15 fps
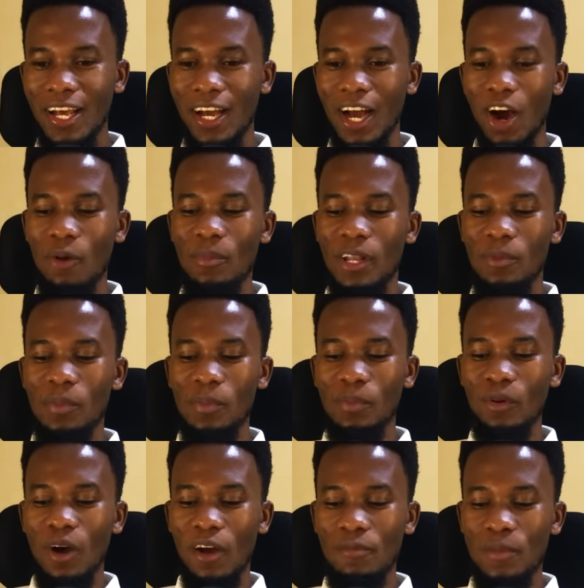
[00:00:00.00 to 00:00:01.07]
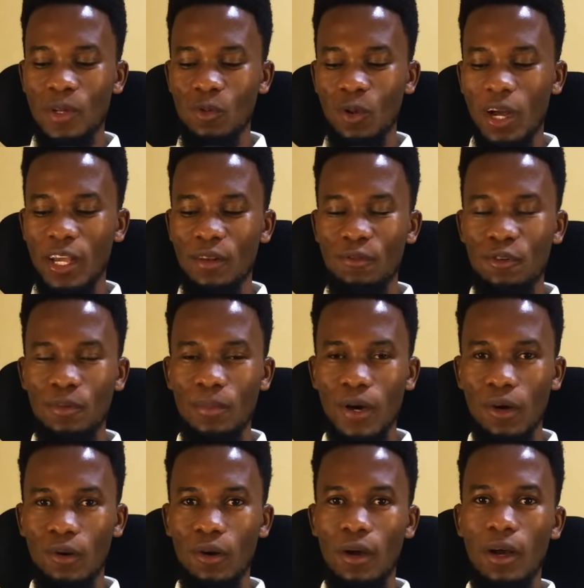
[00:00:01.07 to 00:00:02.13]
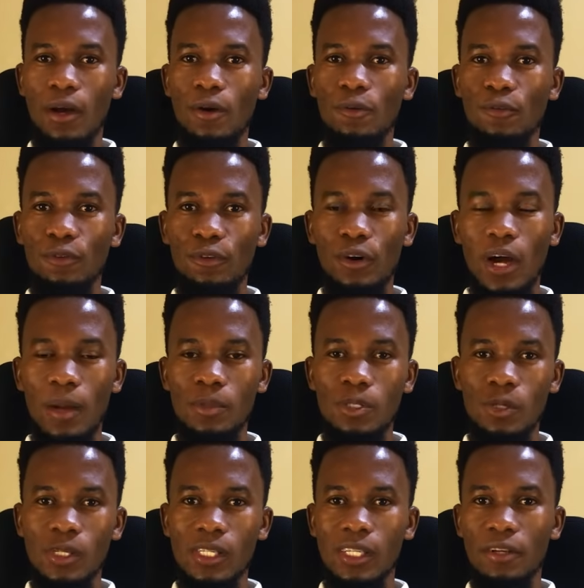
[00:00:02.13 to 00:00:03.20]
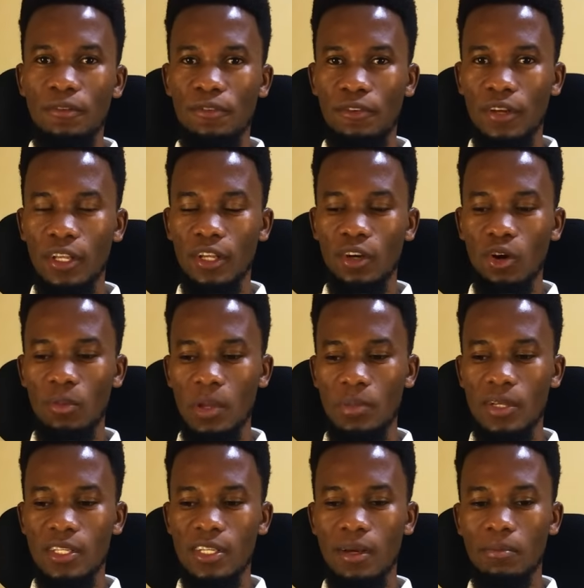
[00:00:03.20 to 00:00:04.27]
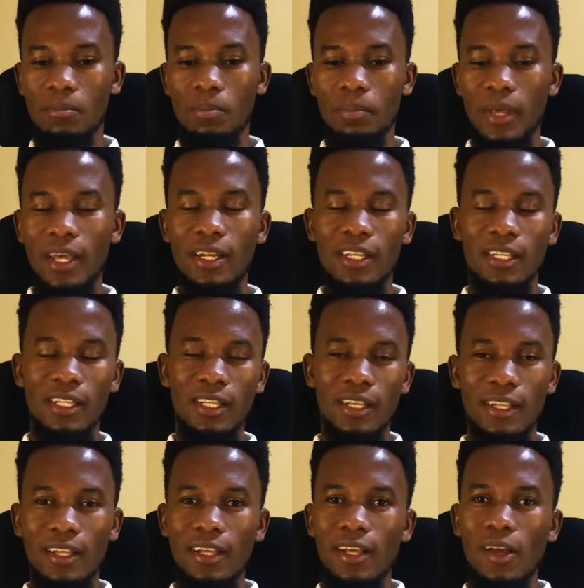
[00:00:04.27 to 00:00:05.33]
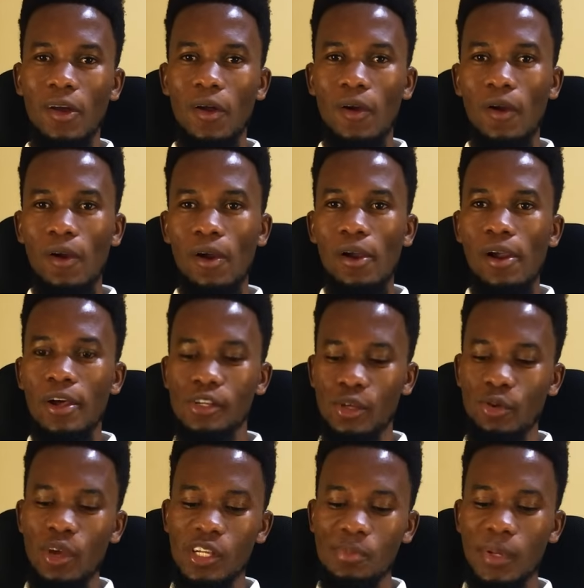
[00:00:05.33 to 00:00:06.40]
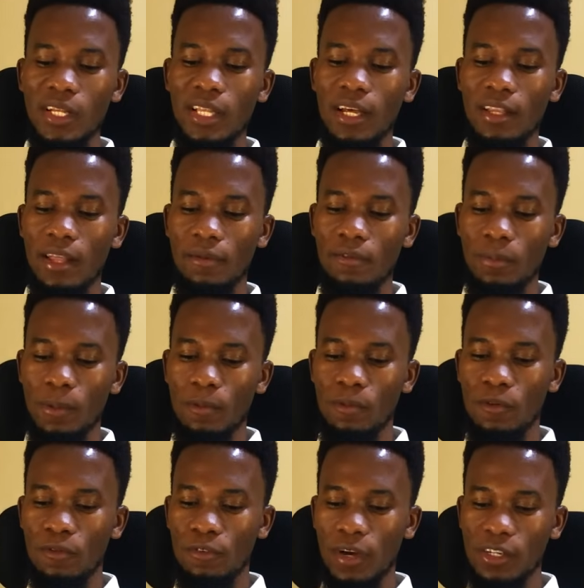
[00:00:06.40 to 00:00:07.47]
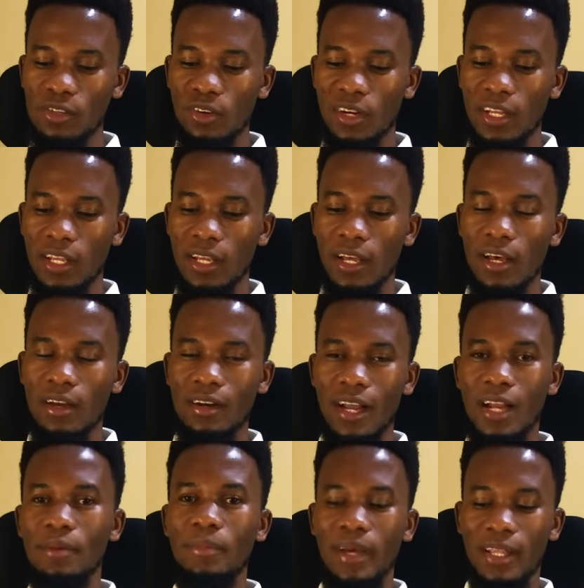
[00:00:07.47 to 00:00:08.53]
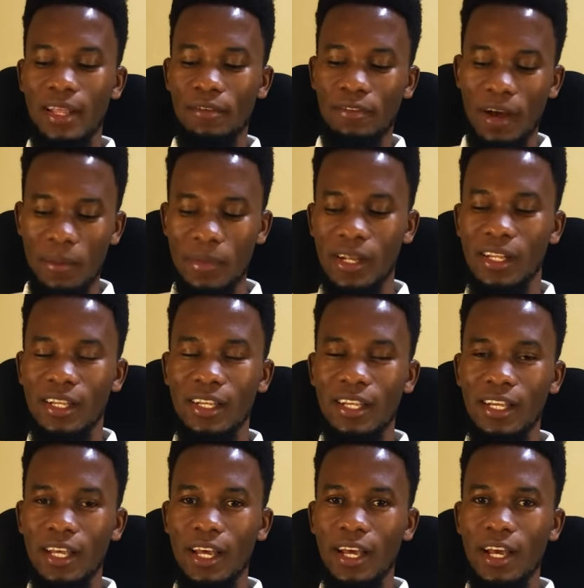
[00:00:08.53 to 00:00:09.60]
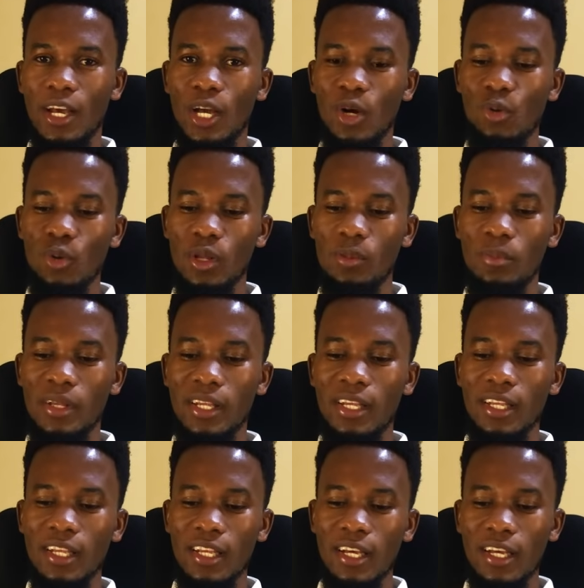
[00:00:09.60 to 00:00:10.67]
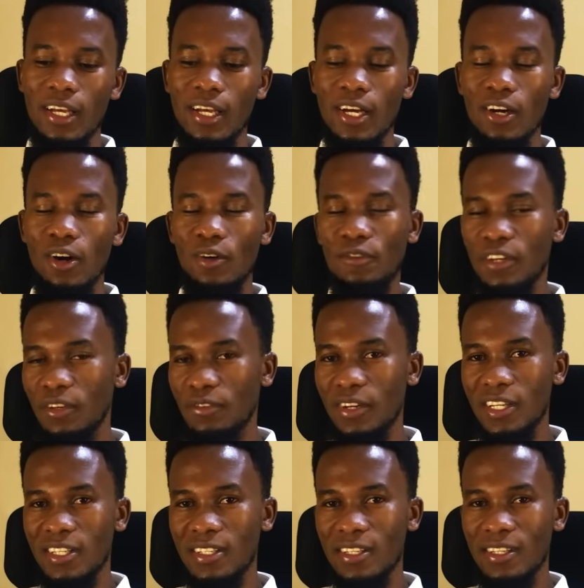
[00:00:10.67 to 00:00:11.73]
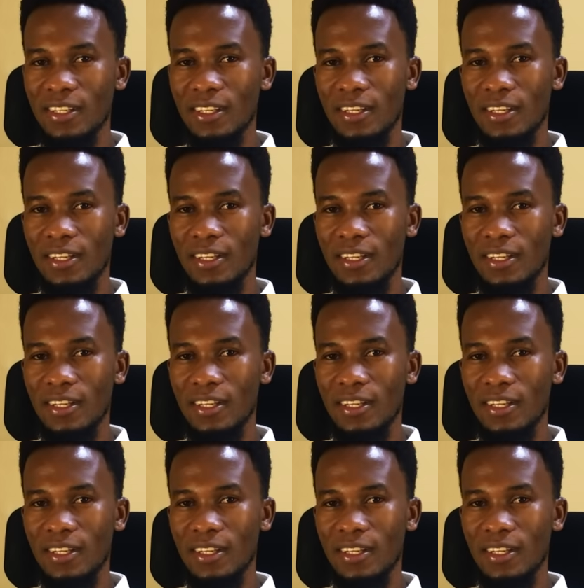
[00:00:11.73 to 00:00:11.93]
How many people have been working for Marwa for absolutely free, or maybe some penny? So you expect that the factory run by the family will be of difference?